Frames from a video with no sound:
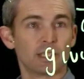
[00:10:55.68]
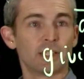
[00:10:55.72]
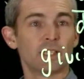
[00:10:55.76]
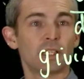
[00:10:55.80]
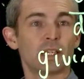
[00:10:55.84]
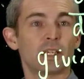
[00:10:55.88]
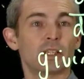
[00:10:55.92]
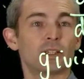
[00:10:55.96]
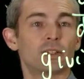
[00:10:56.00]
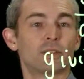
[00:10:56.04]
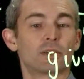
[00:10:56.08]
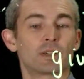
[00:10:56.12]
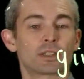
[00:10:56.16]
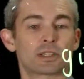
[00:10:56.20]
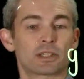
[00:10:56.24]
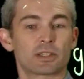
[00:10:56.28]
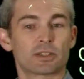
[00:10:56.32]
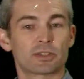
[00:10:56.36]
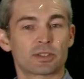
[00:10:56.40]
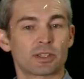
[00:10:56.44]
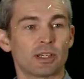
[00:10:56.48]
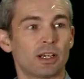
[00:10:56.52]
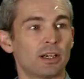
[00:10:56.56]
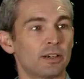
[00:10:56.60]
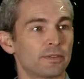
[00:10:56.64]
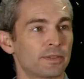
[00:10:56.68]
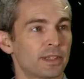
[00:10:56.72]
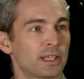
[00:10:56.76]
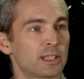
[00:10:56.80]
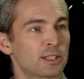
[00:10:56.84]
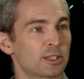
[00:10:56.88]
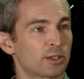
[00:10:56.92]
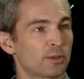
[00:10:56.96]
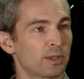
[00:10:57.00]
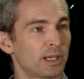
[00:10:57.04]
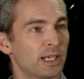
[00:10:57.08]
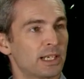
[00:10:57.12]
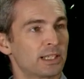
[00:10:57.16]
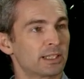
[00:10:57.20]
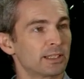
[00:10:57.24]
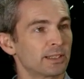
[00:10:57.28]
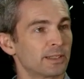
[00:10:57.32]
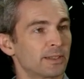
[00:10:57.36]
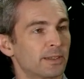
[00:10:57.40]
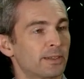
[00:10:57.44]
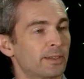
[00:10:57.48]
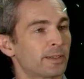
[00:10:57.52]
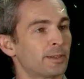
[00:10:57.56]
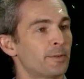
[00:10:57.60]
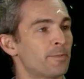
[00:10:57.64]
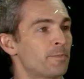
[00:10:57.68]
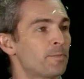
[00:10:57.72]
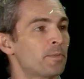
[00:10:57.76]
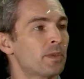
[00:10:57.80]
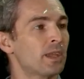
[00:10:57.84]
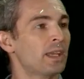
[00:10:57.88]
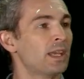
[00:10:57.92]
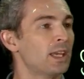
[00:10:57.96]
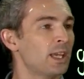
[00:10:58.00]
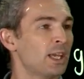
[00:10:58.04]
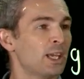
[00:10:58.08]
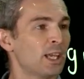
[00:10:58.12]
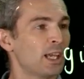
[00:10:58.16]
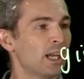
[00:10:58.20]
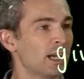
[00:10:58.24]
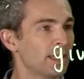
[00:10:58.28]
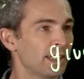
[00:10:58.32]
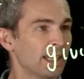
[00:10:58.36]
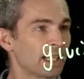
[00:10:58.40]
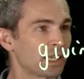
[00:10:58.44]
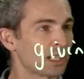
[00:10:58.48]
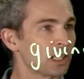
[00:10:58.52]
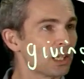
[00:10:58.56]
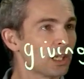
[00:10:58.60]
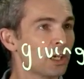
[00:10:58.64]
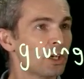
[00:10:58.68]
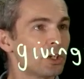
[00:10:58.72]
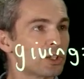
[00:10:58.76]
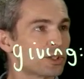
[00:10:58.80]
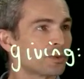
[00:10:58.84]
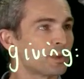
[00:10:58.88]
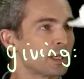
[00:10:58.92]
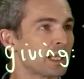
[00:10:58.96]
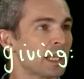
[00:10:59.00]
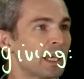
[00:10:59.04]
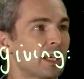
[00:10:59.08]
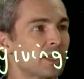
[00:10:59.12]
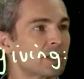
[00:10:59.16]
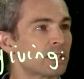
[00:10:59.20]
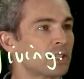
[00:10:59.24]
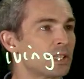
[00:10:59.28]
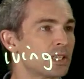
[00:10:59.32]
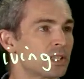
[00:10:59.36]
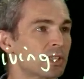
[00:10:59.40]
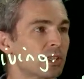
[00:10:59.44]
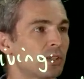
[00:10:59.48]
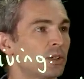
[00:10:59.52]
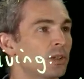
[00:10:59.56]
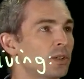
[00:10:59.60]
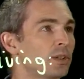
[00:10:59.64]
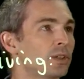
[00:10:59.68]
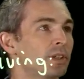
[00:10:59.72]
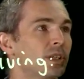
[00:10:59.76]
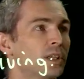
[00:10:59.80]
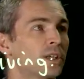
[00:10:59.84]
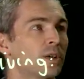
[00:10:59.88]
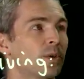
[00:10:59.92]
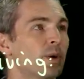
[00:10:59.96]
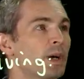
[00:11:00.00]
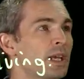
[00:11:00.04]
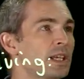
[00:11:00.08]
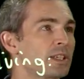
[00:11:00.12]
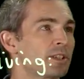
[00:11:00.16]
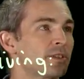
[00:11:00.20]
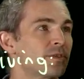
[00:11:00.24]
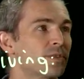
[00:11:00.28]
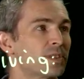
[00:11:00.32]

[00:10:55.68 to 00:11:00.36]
in order to solve these equations. And that closure relation is called the equation of